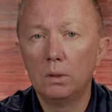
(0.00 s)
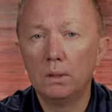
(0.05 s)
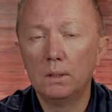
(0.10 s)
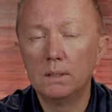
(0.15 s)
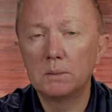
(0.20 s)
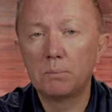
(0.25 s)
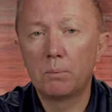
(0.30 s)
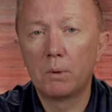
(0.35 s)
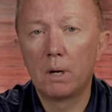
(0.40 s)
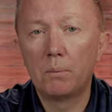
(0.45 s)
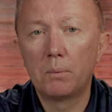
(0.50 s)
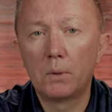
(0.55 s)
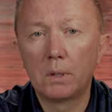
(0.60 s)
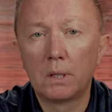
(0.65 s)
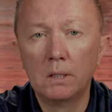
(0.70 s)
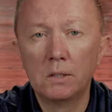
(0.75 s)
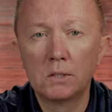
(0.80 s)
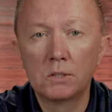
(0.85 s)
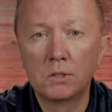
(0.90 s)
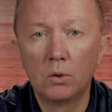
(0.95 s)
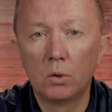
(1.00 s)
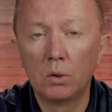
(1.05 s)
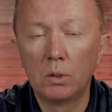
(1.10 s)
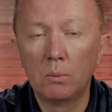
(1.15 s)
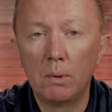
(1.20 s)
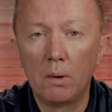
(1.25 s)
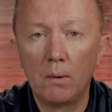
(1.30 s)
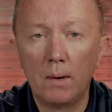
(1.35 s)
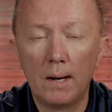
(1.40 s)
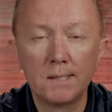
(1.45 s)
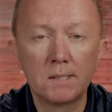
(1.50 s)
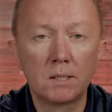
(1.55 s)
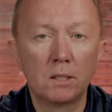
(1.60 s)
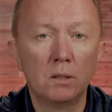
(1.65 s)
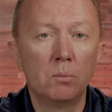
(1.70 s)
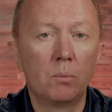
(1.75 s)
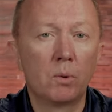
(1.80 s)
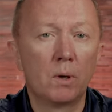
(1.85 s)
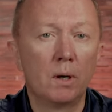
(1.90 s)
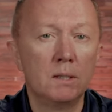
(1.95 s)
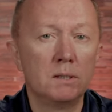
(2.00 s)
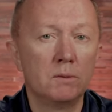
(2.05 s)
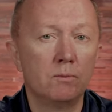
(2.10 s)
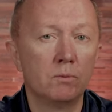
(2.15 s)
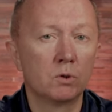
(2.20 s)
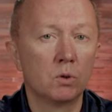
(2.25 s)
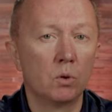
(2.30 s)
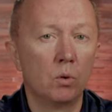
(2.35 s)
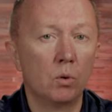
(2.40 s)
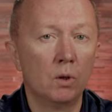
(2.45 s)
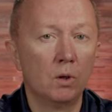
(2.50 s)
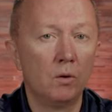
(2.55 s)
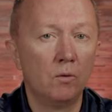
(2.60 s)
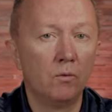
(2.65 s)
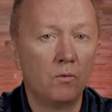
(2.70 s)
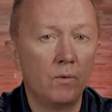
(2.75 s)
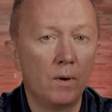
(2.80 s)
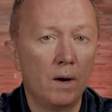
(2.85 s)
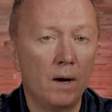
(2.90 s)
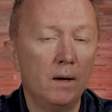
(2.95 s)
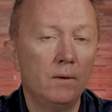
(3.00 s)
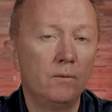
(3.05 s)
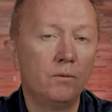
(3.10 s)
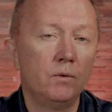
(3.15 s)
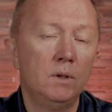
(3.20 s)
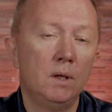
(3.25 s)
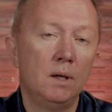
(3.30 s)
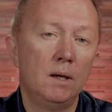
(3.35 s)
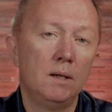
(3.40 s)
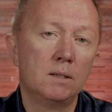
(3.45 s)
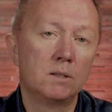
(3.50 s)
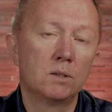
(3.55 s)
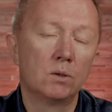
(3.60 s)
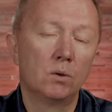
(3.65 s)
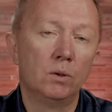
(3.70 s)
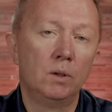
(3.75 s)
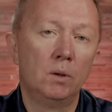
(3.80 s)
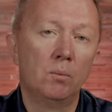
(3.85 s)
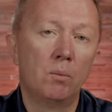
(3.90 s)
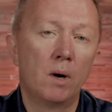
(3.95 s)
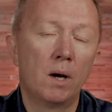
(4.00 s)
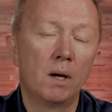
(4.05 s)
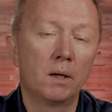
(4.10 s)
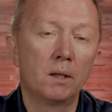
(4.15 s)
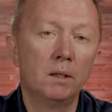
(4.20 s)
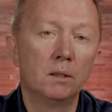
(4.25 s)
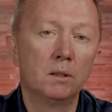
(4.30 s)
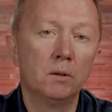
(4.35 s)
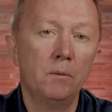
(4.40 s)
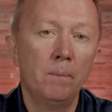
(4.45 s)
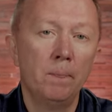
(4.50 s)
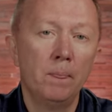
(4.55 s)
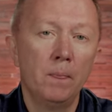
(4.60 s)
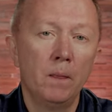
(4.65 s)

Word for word: list property and sold above asking price was only 5 days on the market,